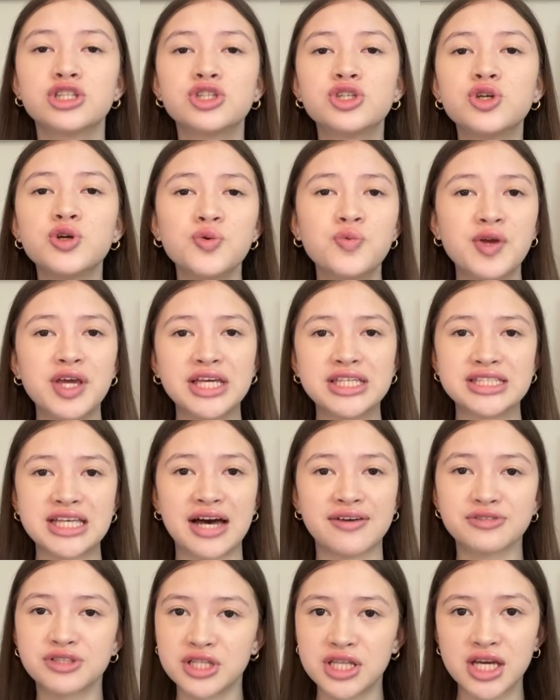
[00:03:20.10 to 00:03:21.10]
2 weeks
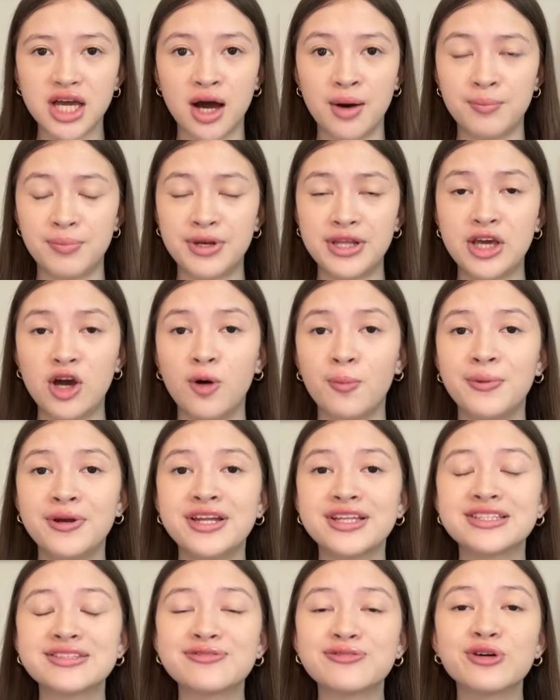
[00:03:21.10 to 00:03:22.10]
after the company opened
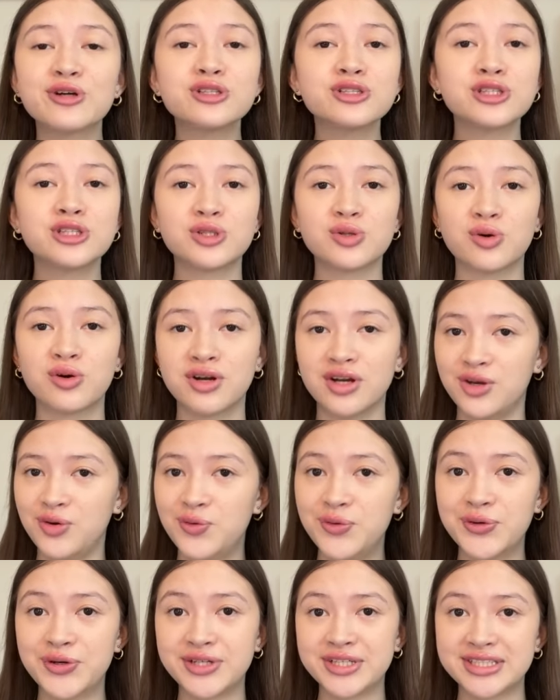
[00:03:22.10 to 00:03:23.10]
its first store in New
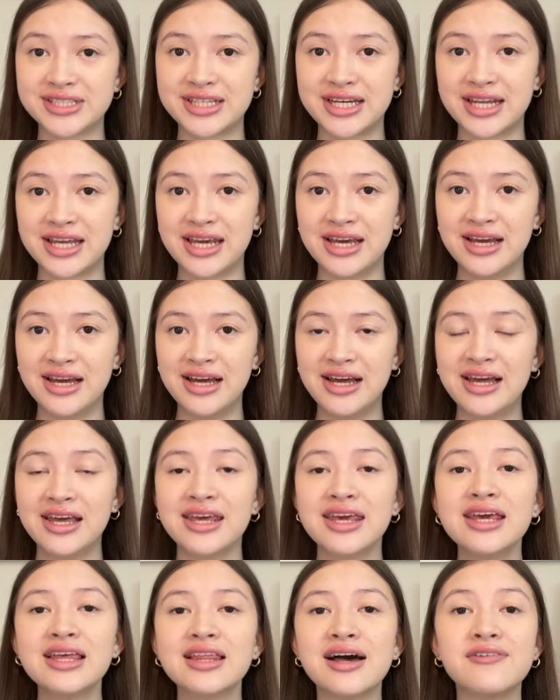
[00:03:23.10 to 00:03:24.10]
York City,
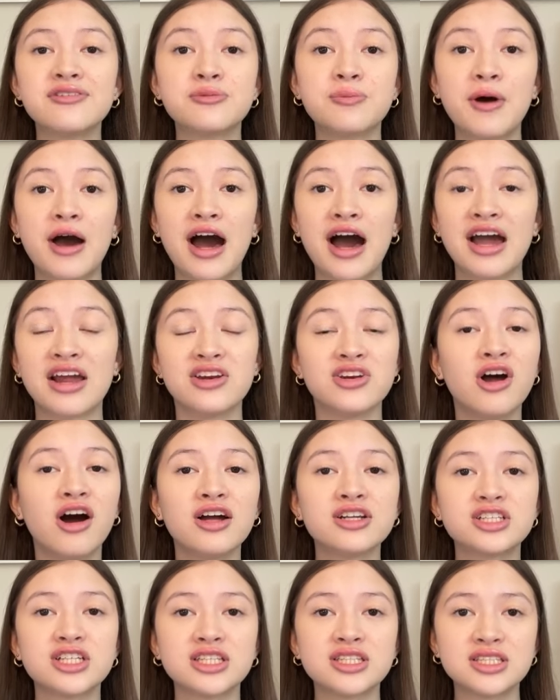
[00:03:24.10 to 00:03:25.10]
he left behind
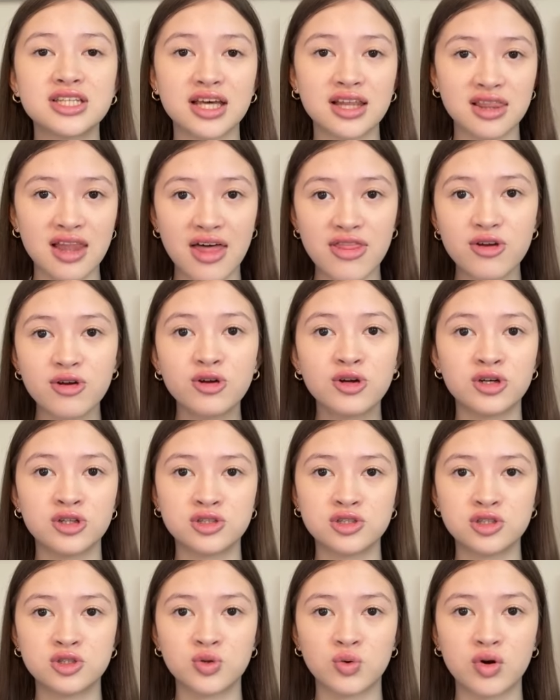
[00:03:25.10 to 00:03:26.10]
not just a leather goods
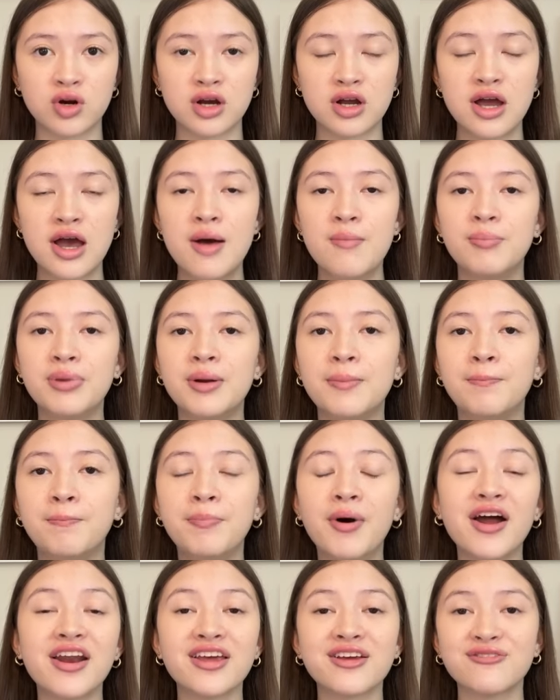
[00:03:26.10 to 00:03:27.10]
store, but a
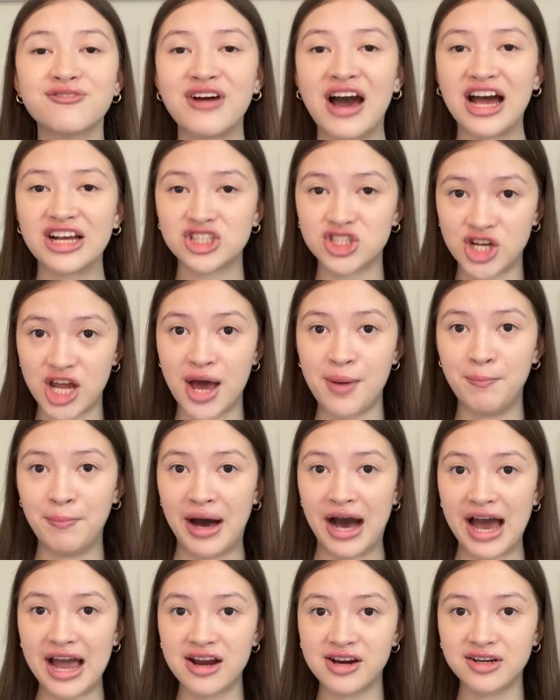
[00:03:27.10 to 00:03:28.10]
budding fashion
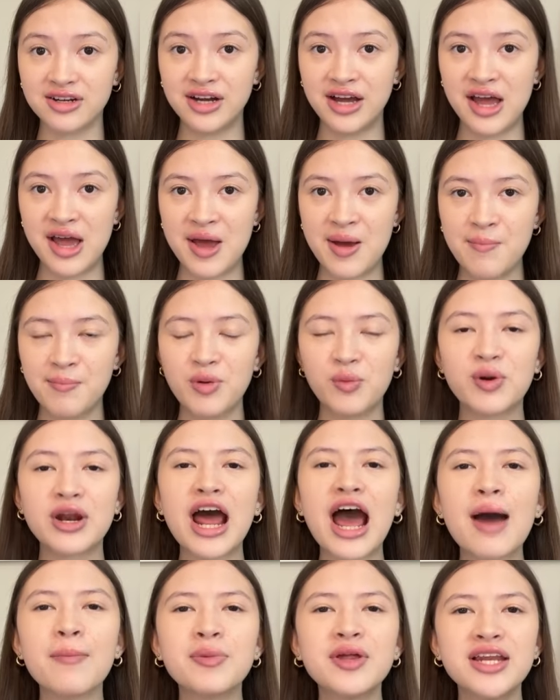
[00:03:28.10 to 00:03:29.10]
empire. But what
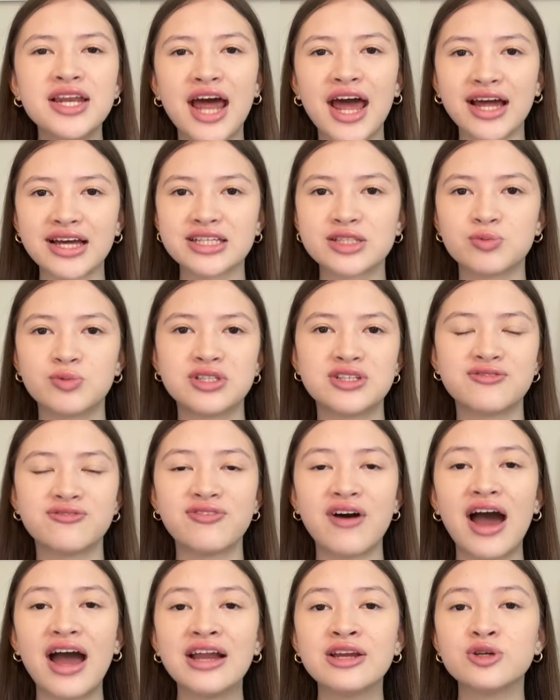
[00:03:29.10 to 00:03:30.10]
happened next would
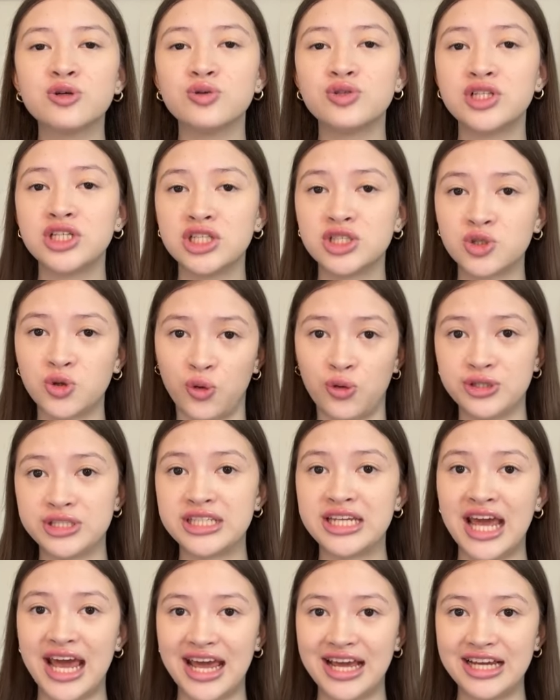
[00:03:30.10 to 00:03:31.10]
define Gucci's
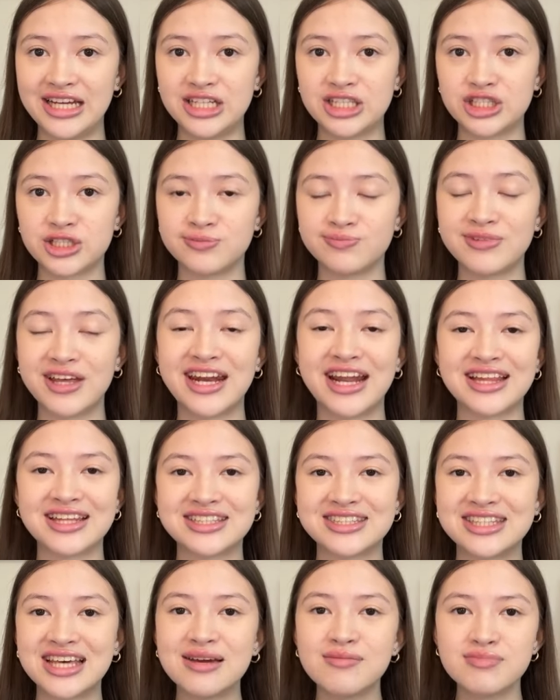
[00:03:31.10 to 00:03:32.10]
golden age, and at the
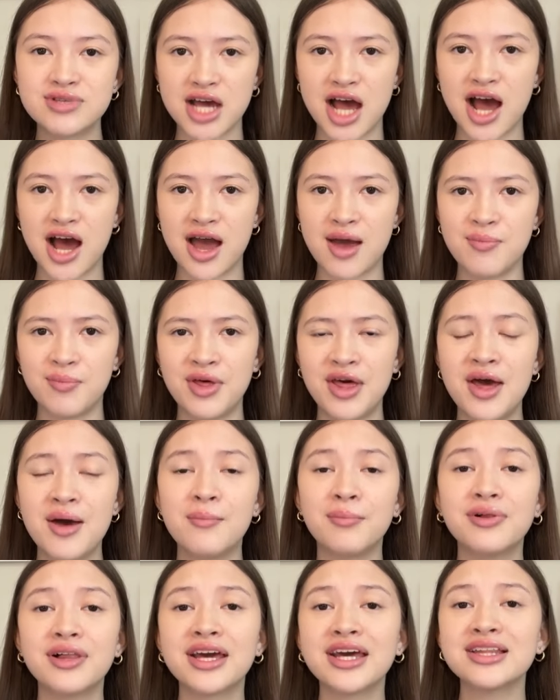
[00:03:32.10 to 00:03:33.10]
same time,
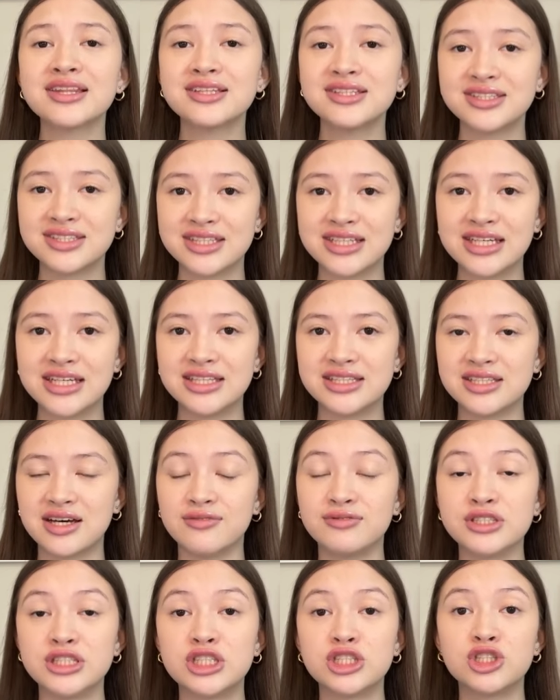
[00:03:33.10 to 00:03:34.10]
plant the seeds of
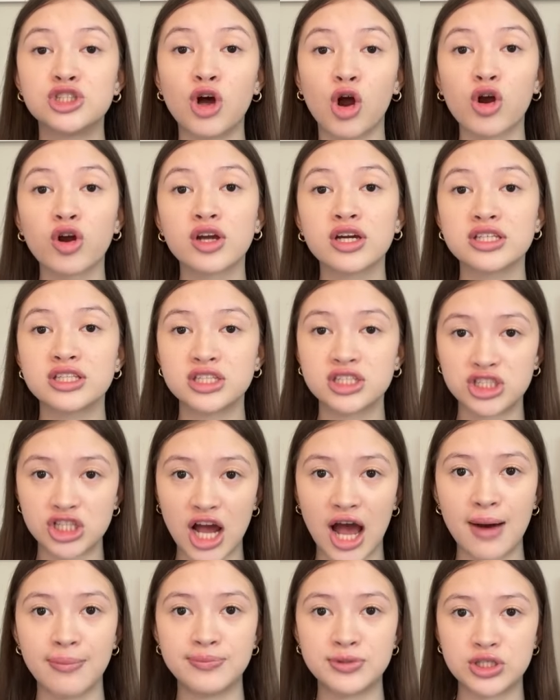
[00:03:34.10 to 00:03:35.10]
its darkest
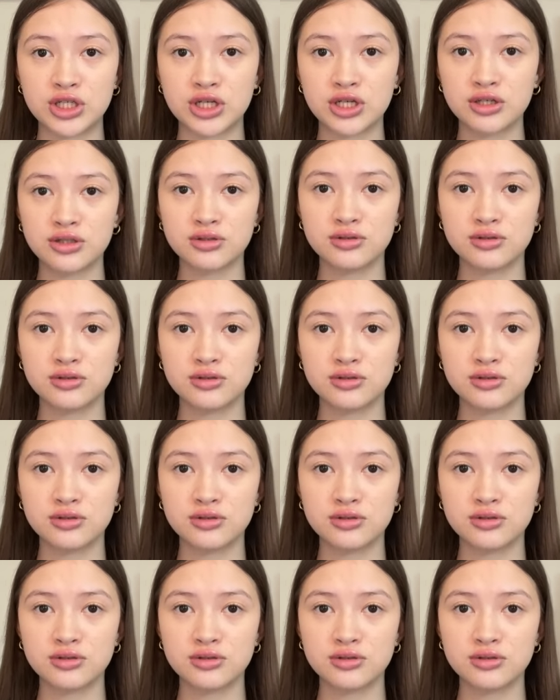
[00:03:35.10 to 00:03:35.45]
chapter.